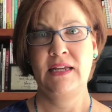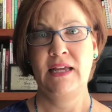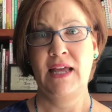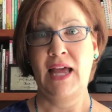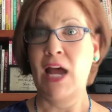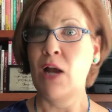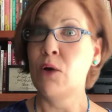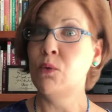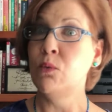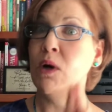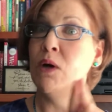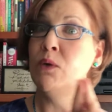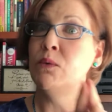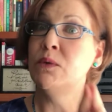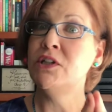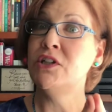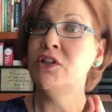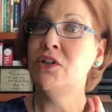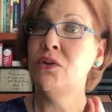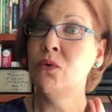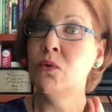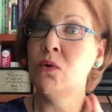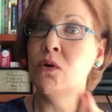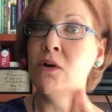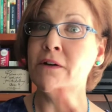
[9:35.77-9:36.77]
And what would
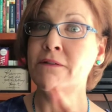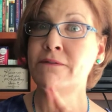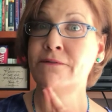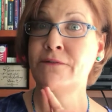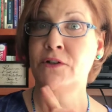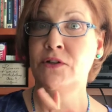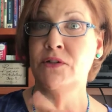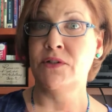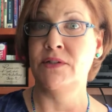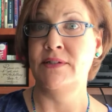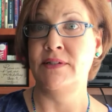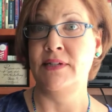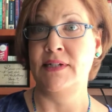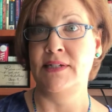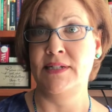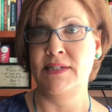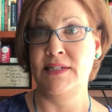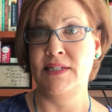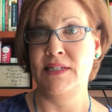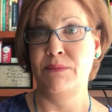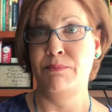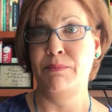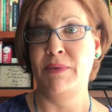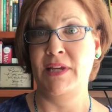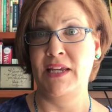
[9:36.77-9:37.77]
your first
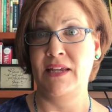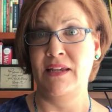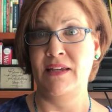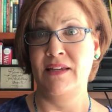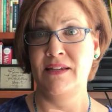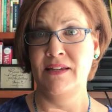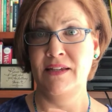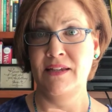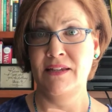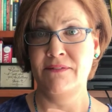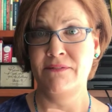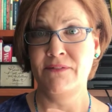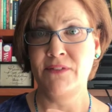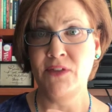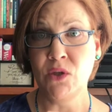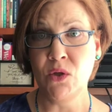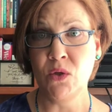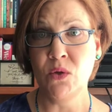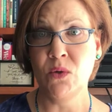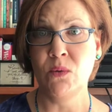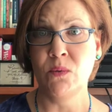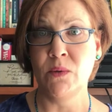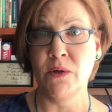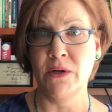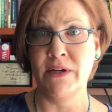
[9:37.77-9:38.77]
sentence be if
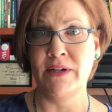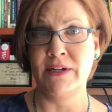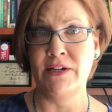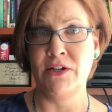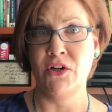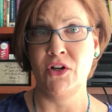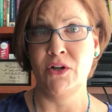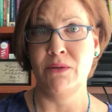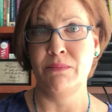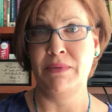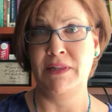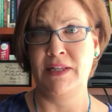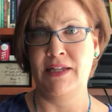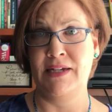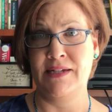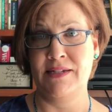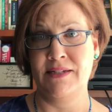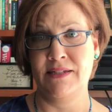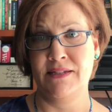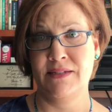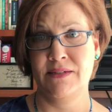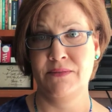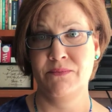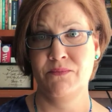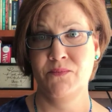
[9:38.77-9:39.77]
you were in her
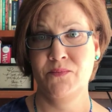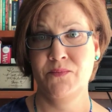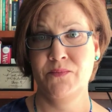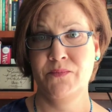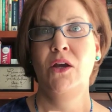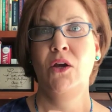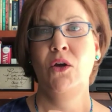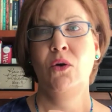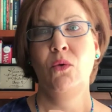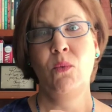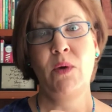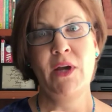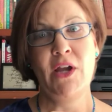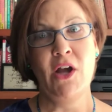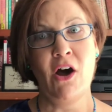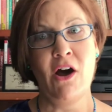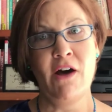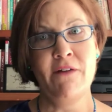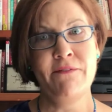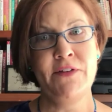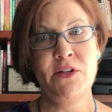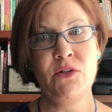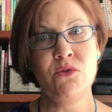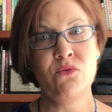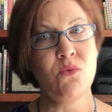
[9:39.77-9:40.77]
place? We
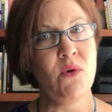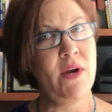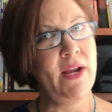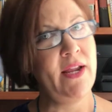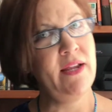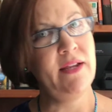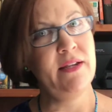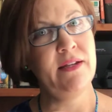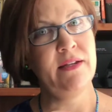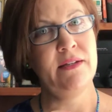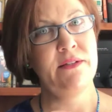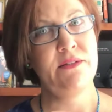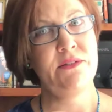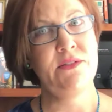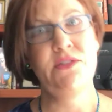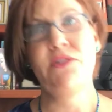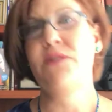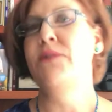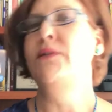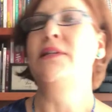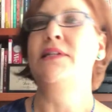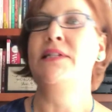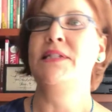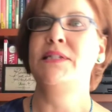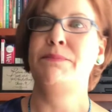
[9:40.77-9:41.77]
often rank
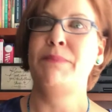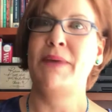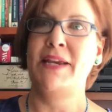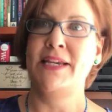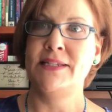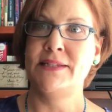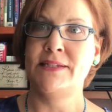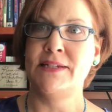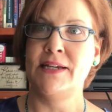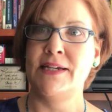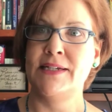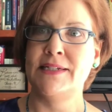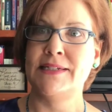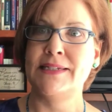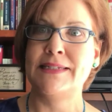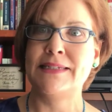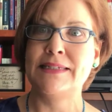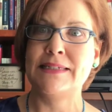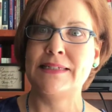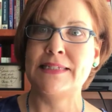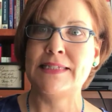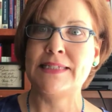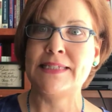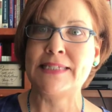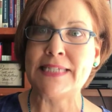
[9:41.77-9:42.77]
students based on
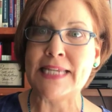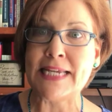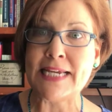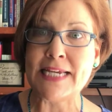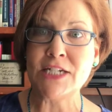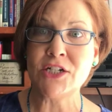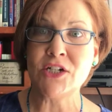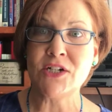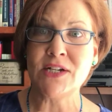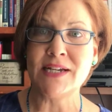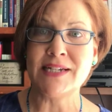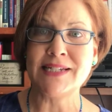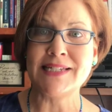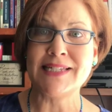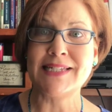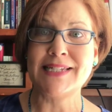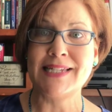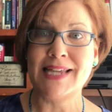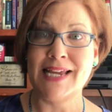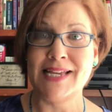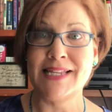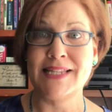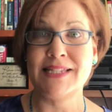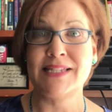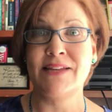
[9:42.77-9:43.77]
standardized
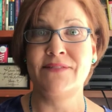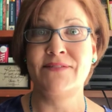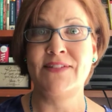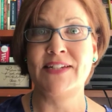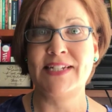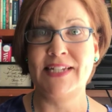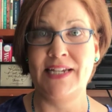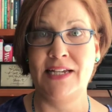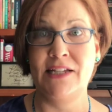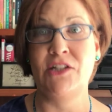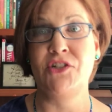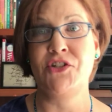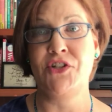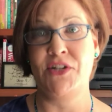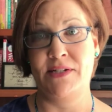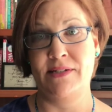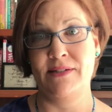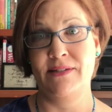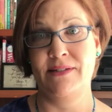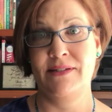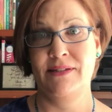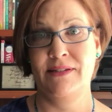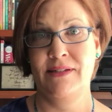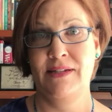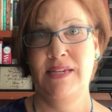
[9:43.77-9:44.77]
tests of
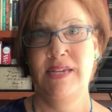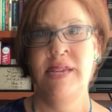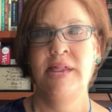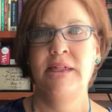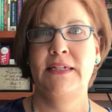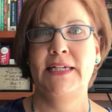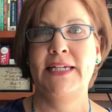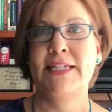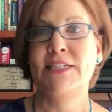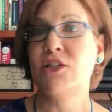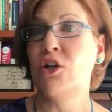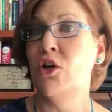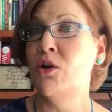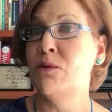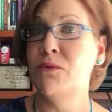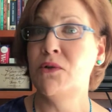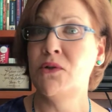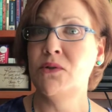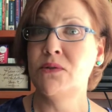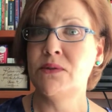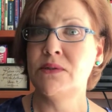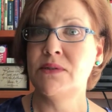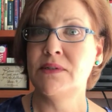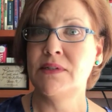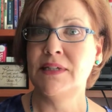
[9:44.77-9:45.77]
intelligence. It's
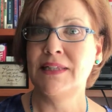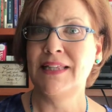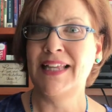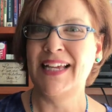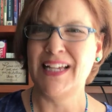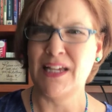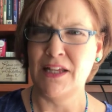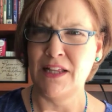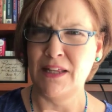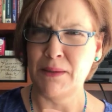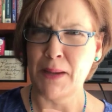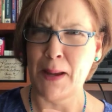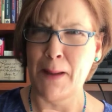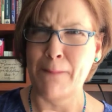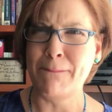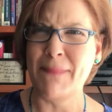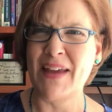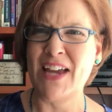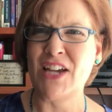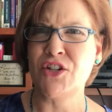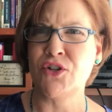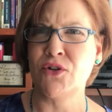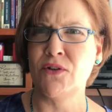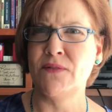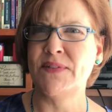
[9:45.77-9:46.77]
almost like a
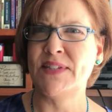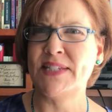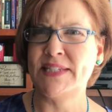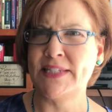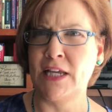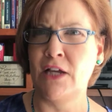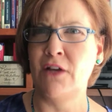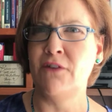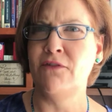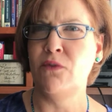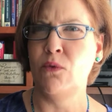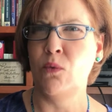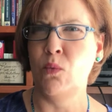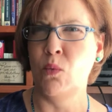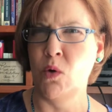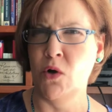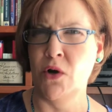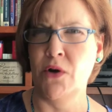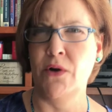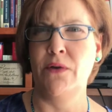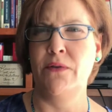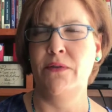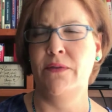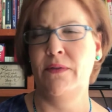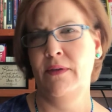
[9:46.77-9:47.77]
measure of
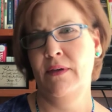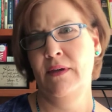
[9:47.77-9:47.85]
self-worth.